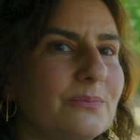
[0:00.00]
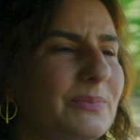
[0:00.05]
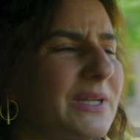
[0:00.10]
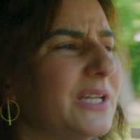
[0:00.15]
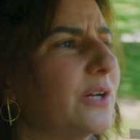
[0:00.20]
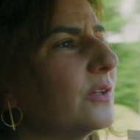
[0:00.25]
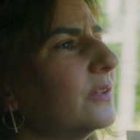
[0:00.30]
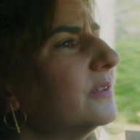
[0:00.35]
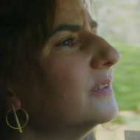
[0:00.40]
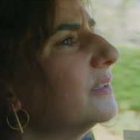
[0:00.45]
be
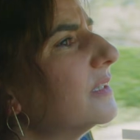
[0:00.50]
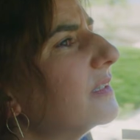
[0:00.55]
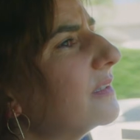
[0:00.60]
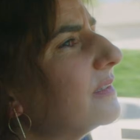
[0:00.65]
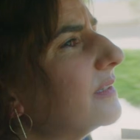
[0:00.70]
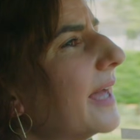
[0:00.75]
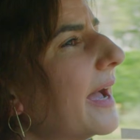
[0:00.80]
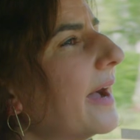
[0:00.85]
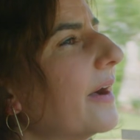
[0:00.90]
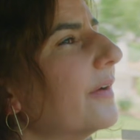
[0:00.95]
a little
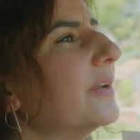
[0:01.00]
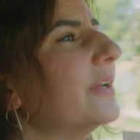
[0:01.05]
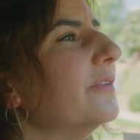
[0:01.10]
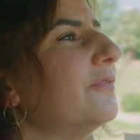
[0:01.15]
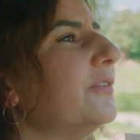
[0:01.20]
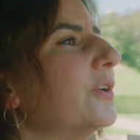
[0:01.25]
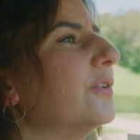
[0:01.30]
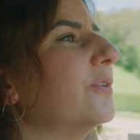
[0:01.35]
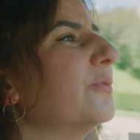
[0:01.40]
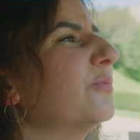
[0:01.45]
loud if
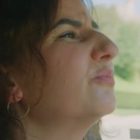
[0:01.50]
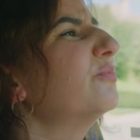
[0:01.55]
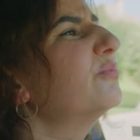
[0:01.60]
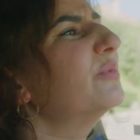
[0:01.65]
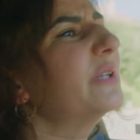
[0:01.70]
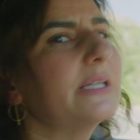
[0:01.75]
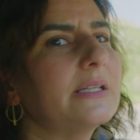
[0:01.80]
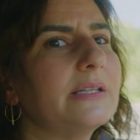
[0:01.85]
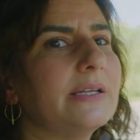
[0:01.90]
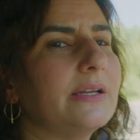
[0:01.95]
you're
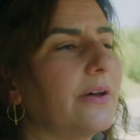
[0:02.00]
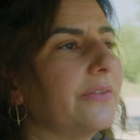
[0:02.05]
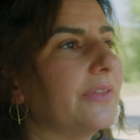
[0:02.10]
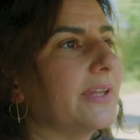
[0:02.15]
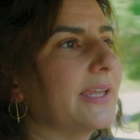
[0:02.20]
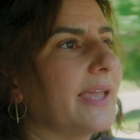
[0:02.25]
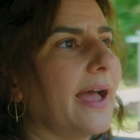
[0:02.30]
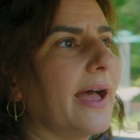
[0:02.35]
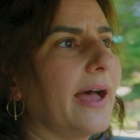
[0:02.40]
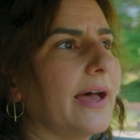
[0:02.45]
really on the
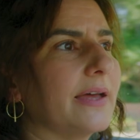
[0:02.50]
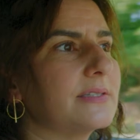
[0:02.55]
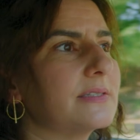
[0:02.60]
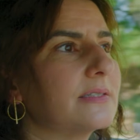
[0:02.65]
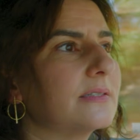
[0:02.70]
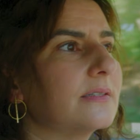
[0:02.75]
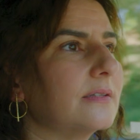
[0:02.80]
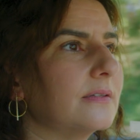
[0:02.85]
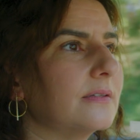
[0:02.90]
gas,